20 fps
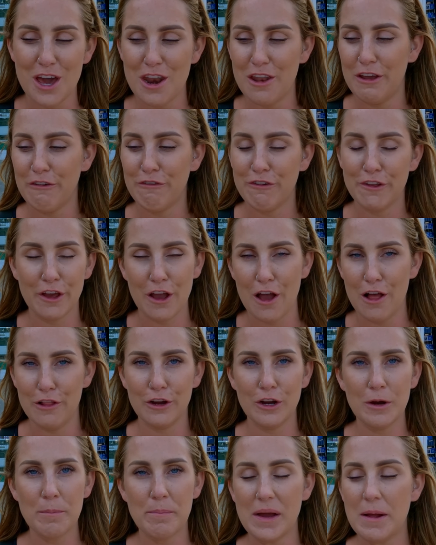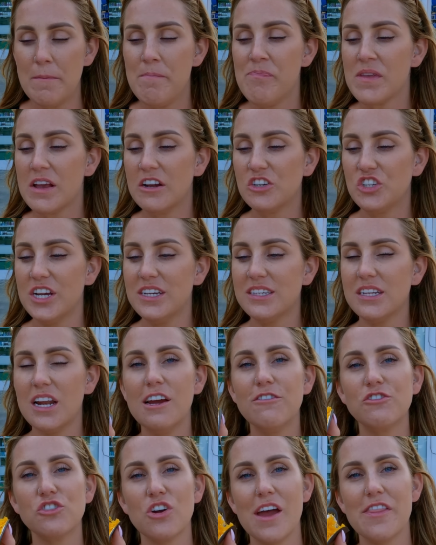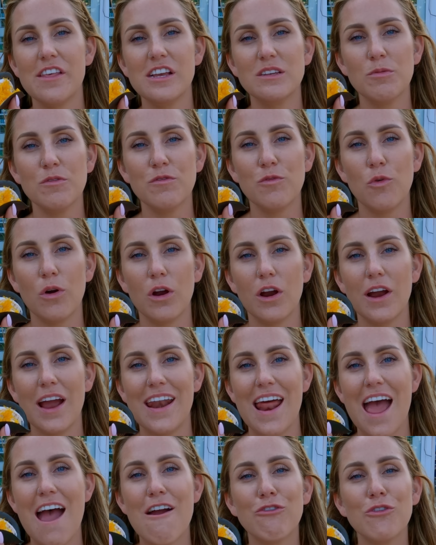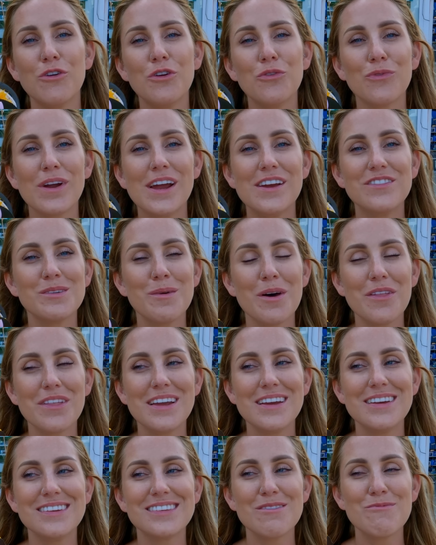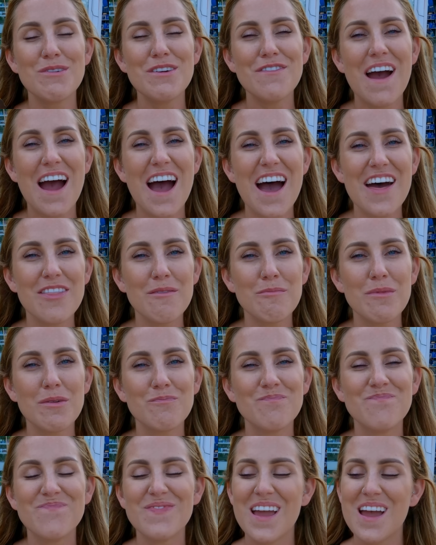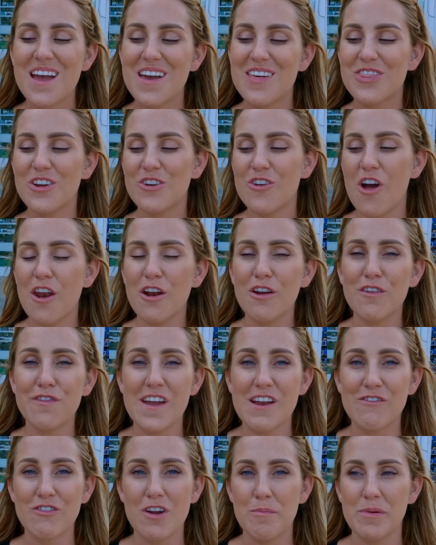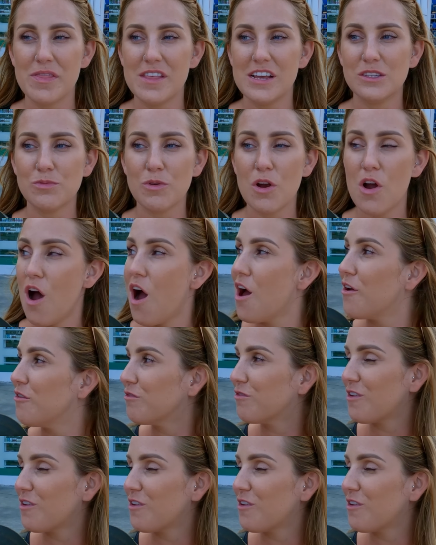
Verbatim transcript: kind of like for the color, but Chase and I have tried these before, and everyone raves about these, and we've had them um, they're not our favorite, but these were hot and